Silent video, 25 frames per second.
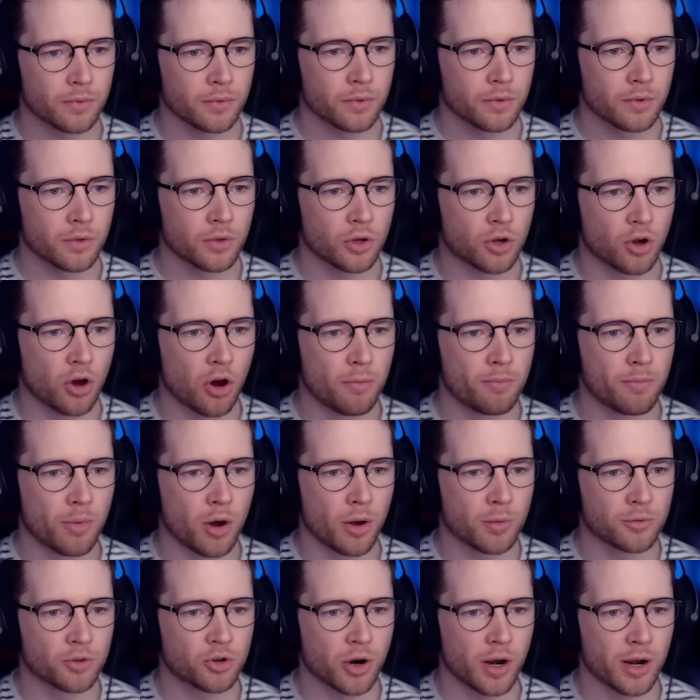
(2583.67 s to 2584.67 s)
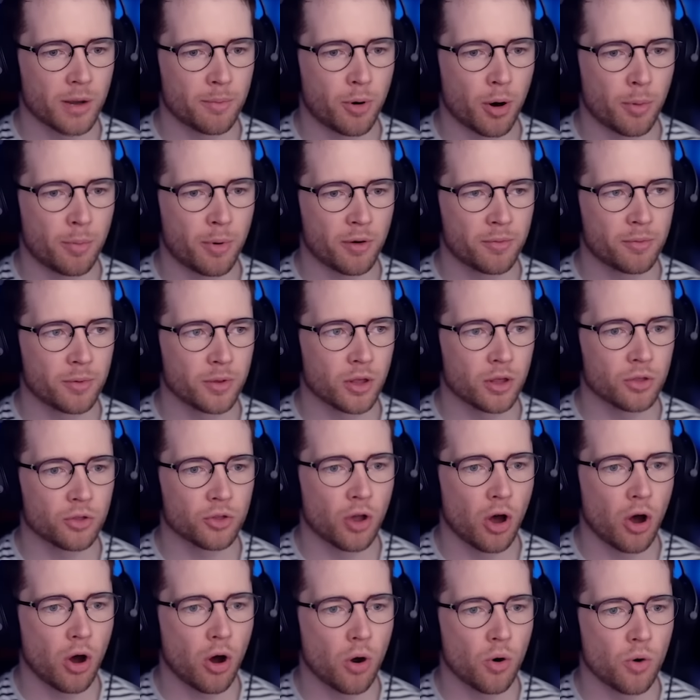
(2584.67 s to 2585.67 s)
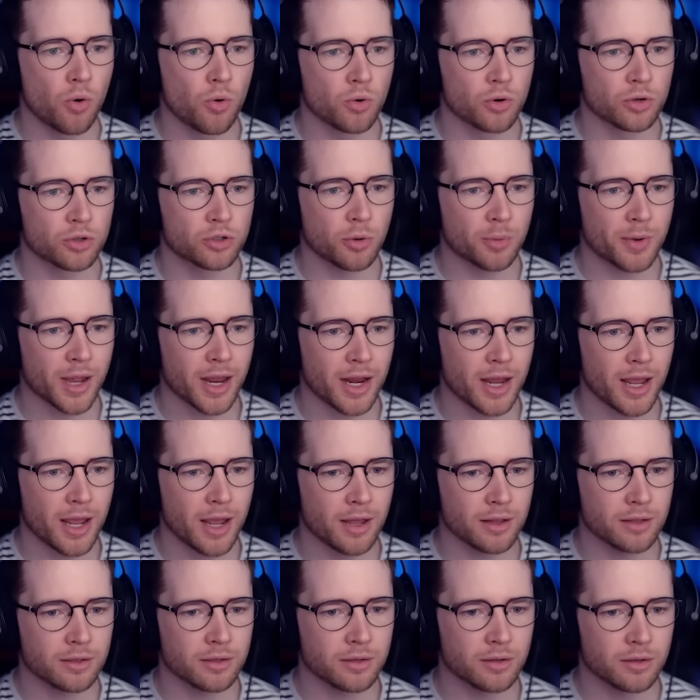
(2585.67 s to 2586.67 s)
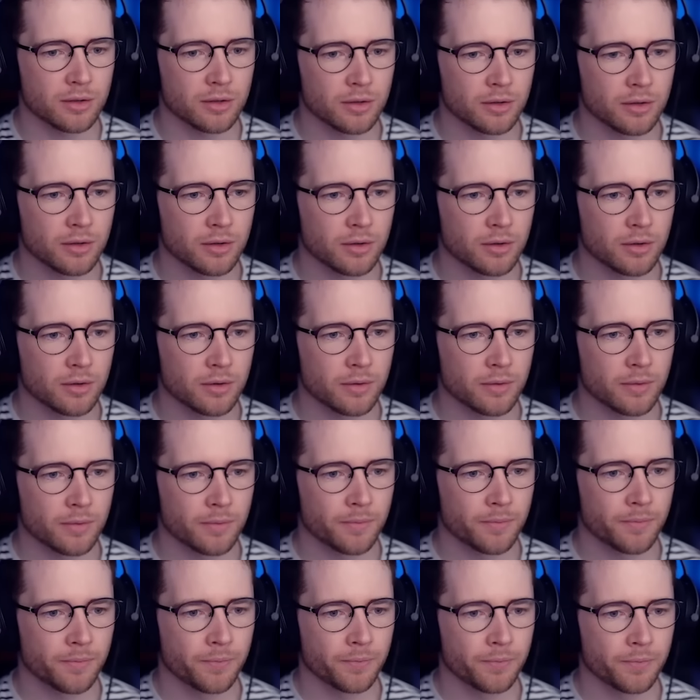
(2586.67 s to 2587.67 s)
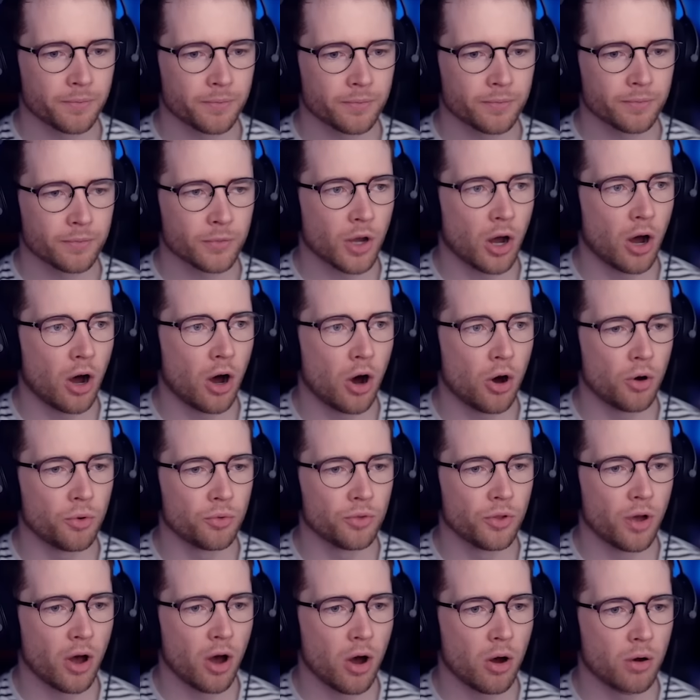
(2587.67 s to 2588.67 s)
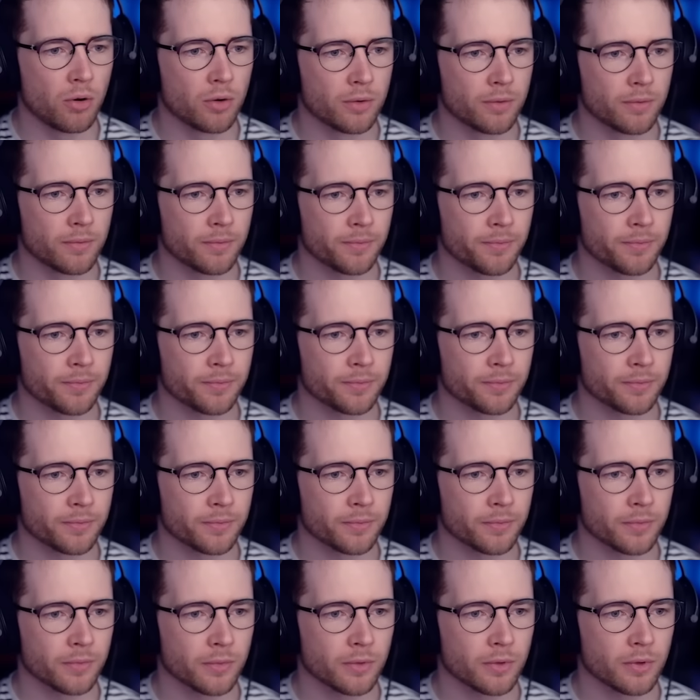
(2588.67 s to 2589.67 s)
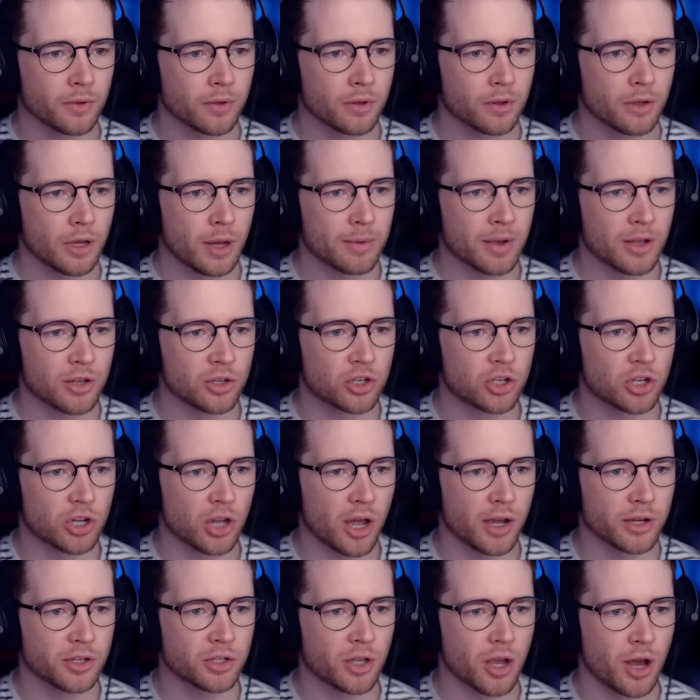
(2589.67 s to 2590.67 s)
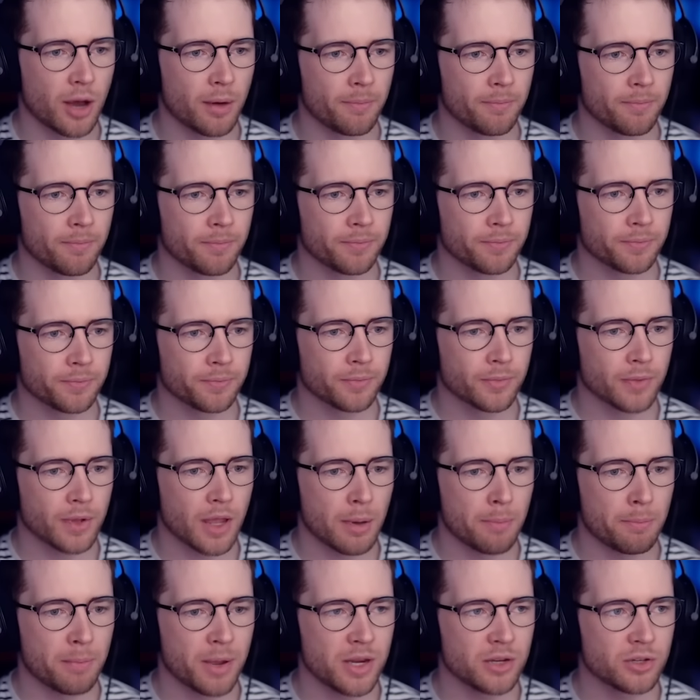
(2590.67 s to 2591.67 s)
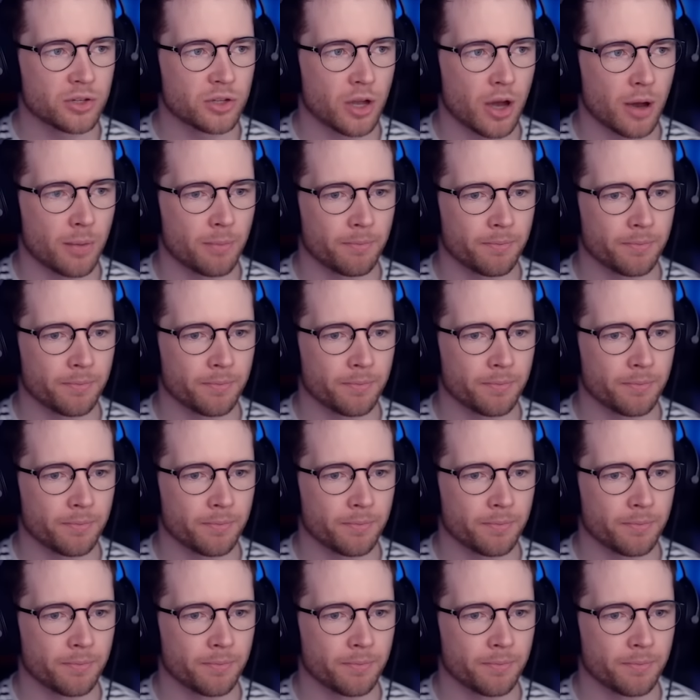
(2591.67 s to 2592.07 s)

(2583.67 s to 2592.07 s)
The combo. I'm trying to pop off with it. No, stop getting hit. Oh, no. I'm getting sliced up. Getting pieced up.